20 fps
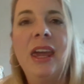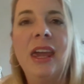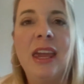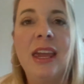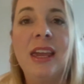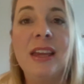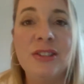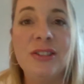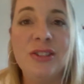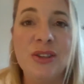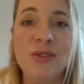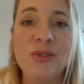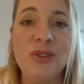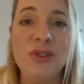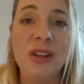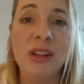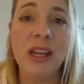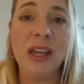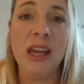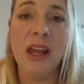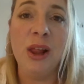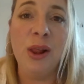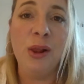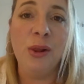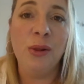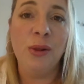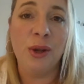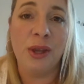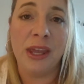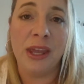He's usually
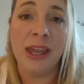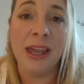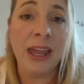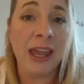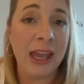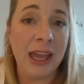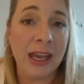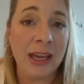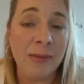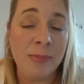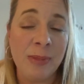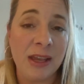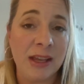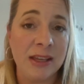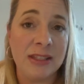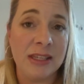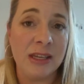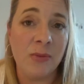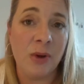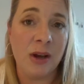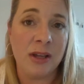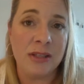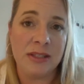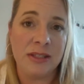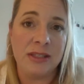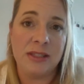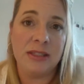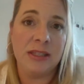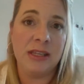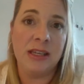looking in because
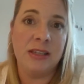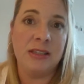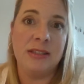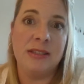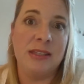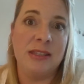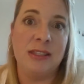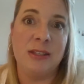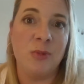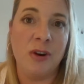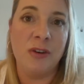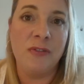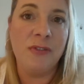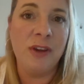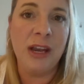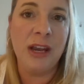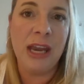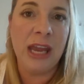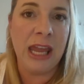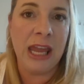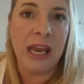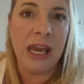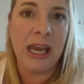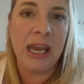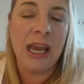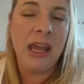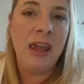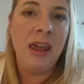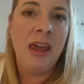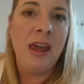thinks it's more fun in
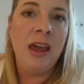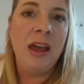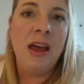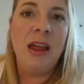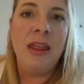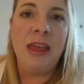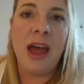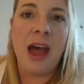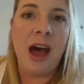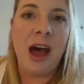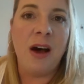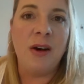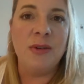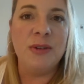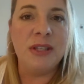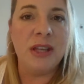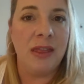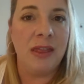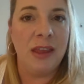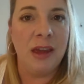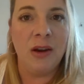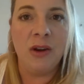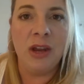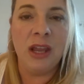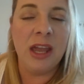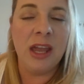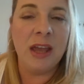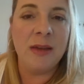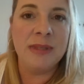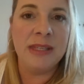the house, and then
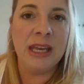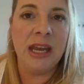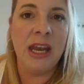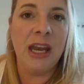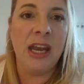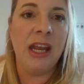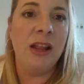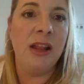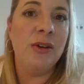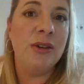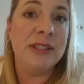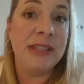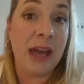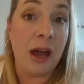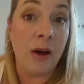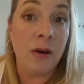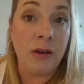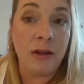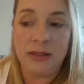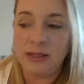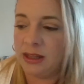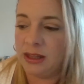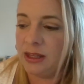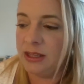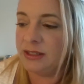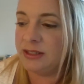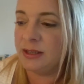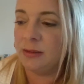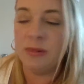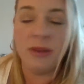he comes in and he looks out because he
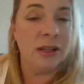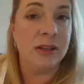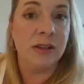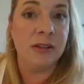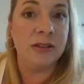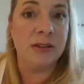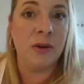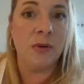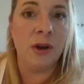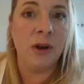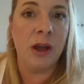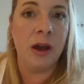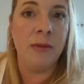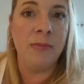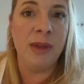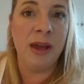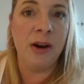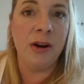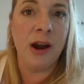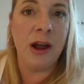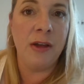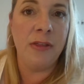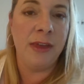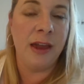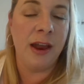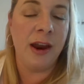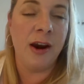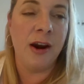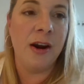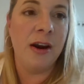thinks something's going on better out
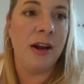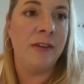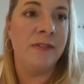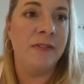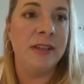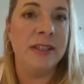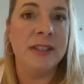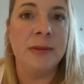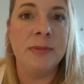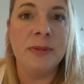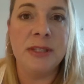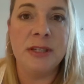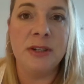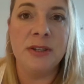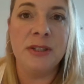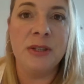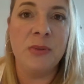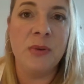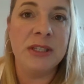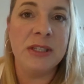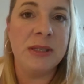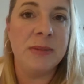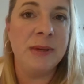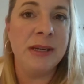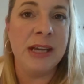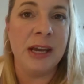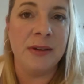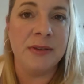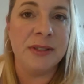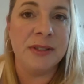there, and if he's upstairs he wants to be
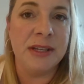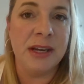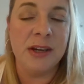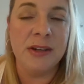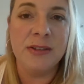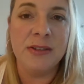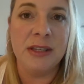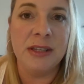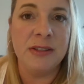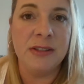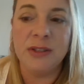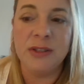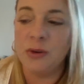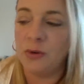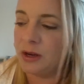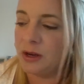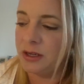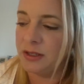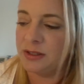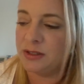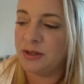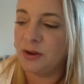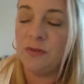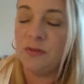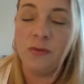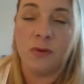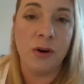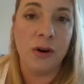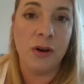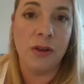downstairs, and so on and so
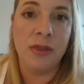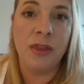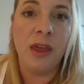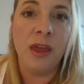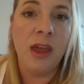forth.